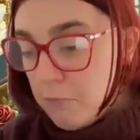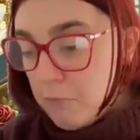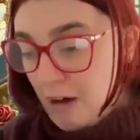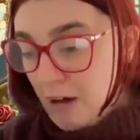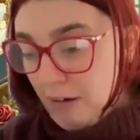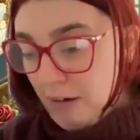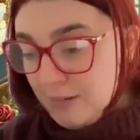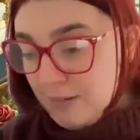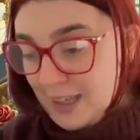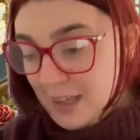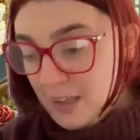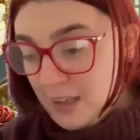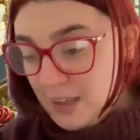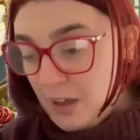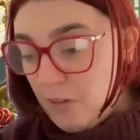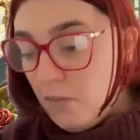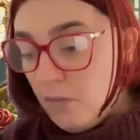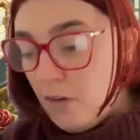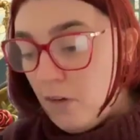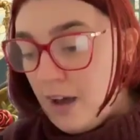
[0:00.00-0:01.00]

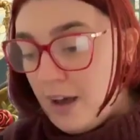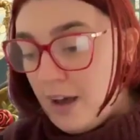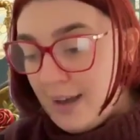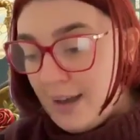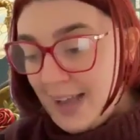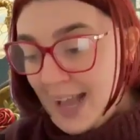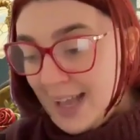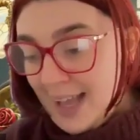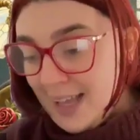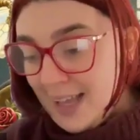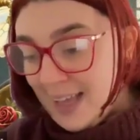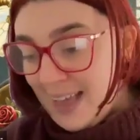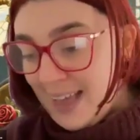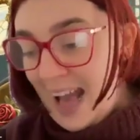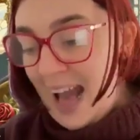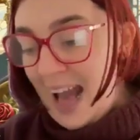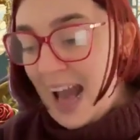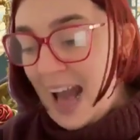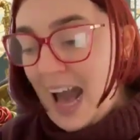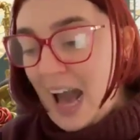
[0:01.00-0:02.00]
Protestant learnings.
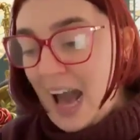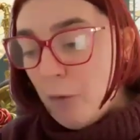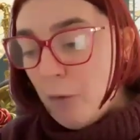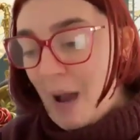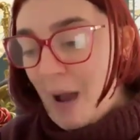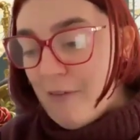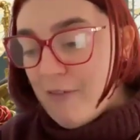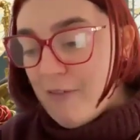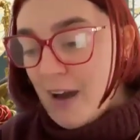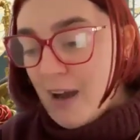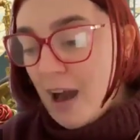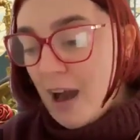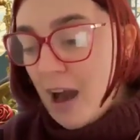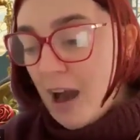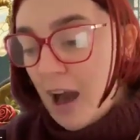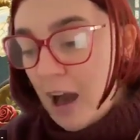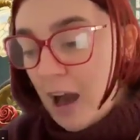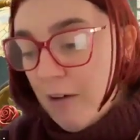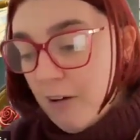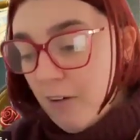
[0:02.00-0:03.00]
However,
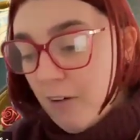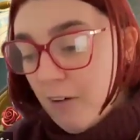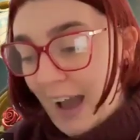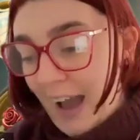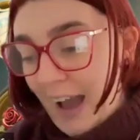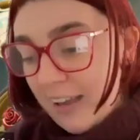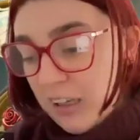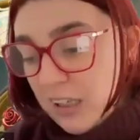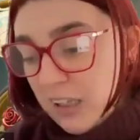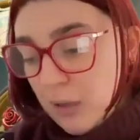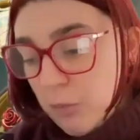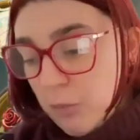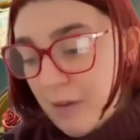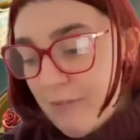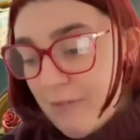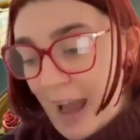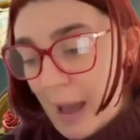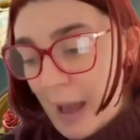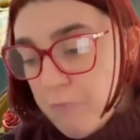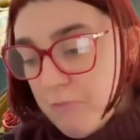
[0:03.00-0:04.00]
her alliance
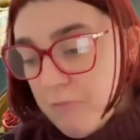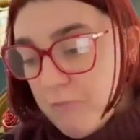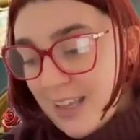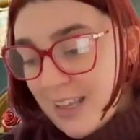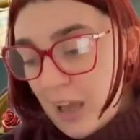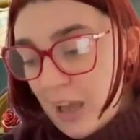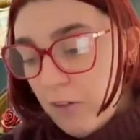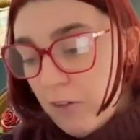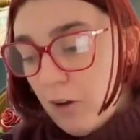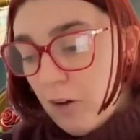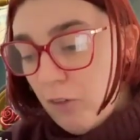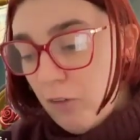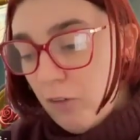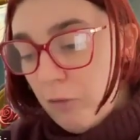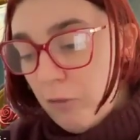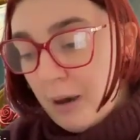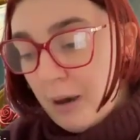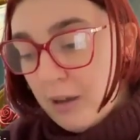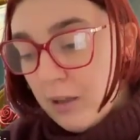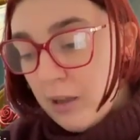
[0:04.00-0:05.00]
with Henry's
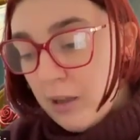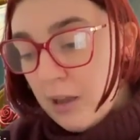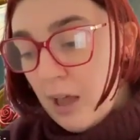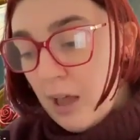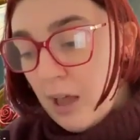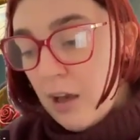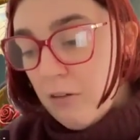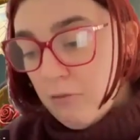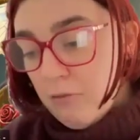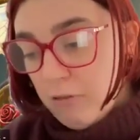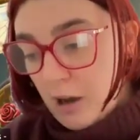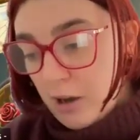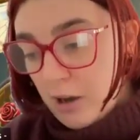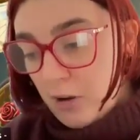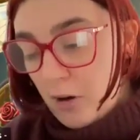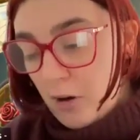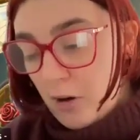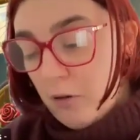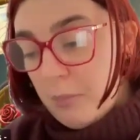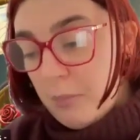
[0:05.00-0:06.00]
annulment
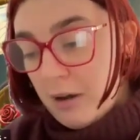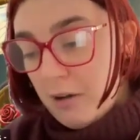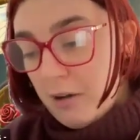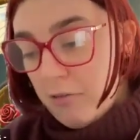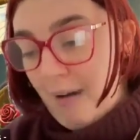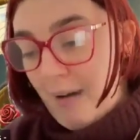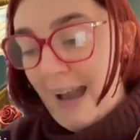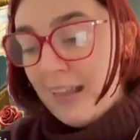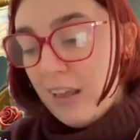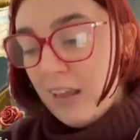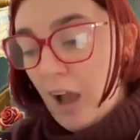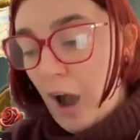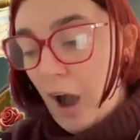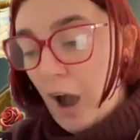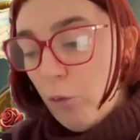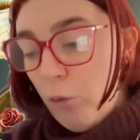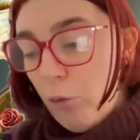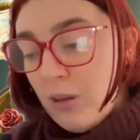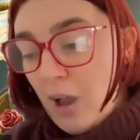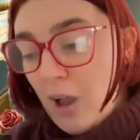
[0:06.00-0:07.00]
quest
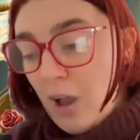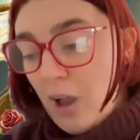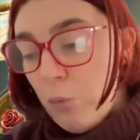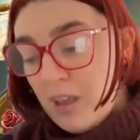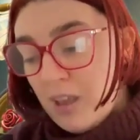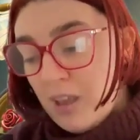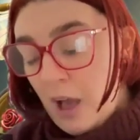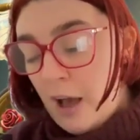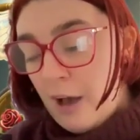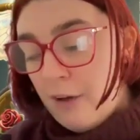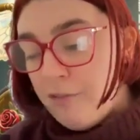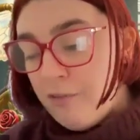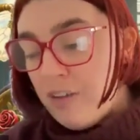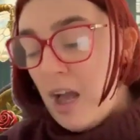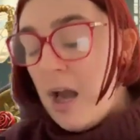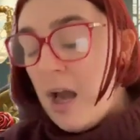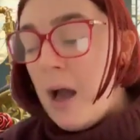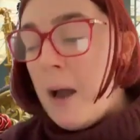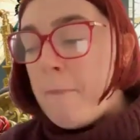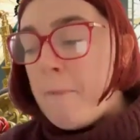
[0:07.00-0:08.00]
also
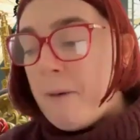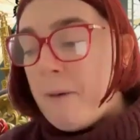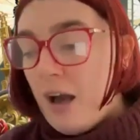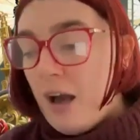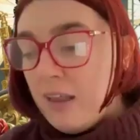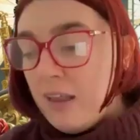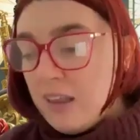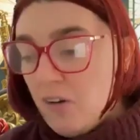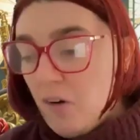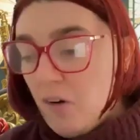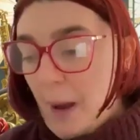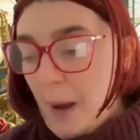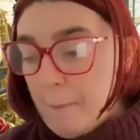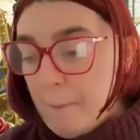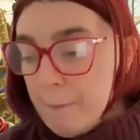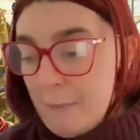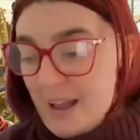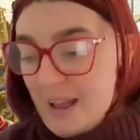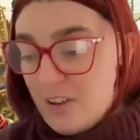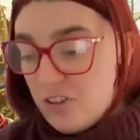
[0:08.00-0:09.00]
served personal
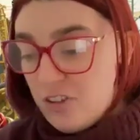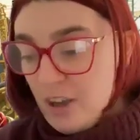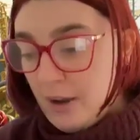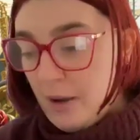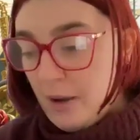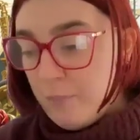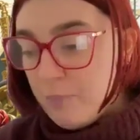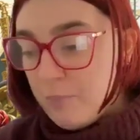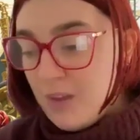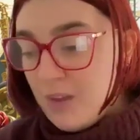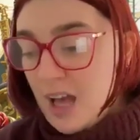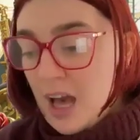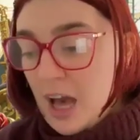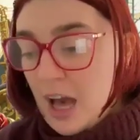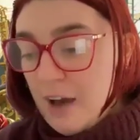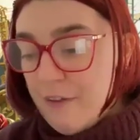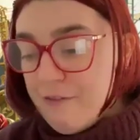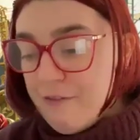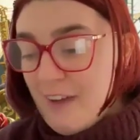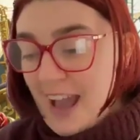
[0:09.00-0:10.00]
ambition.
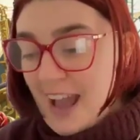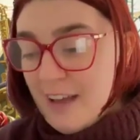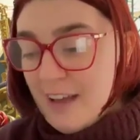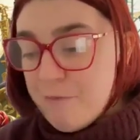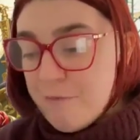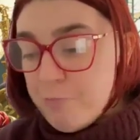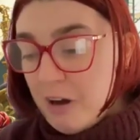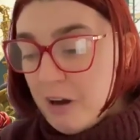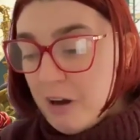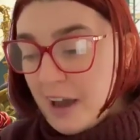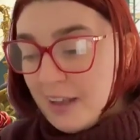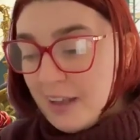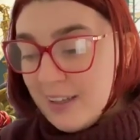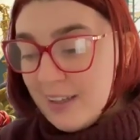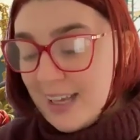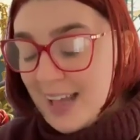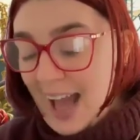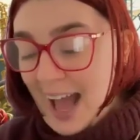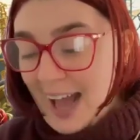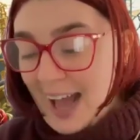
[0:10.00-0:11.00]
Her faith
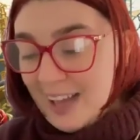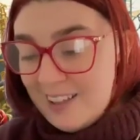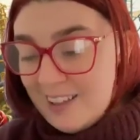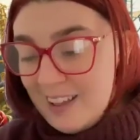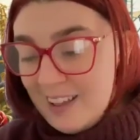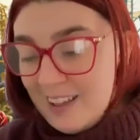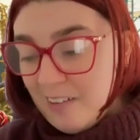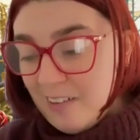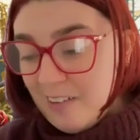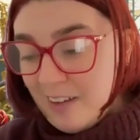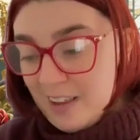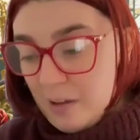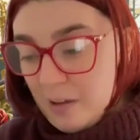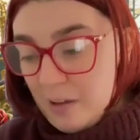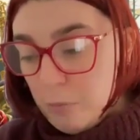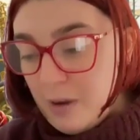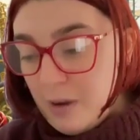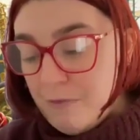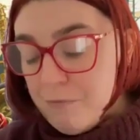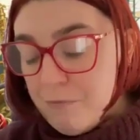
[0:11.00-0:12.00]
blended
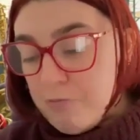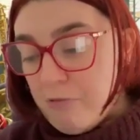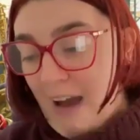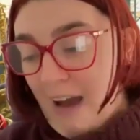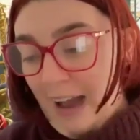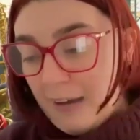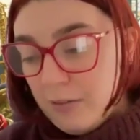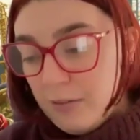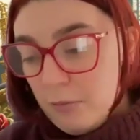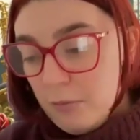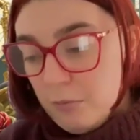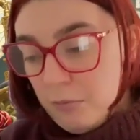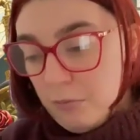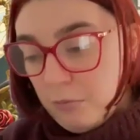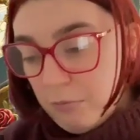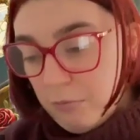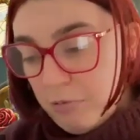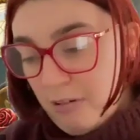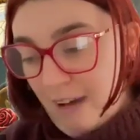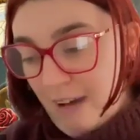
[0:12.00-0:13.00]
idealism with
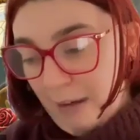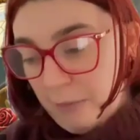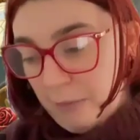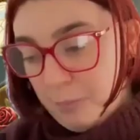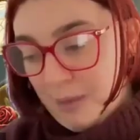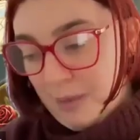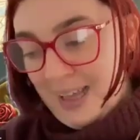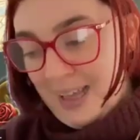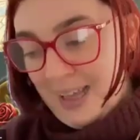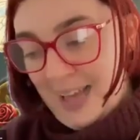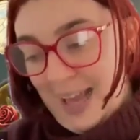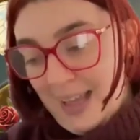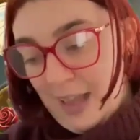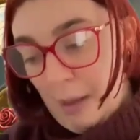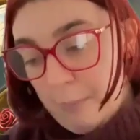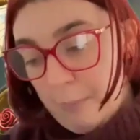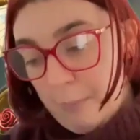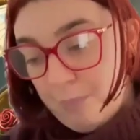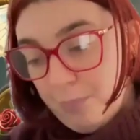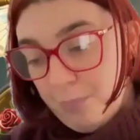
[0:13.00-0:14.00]

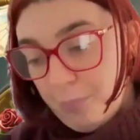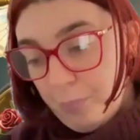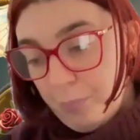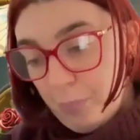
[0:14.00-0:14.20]
pragmatism.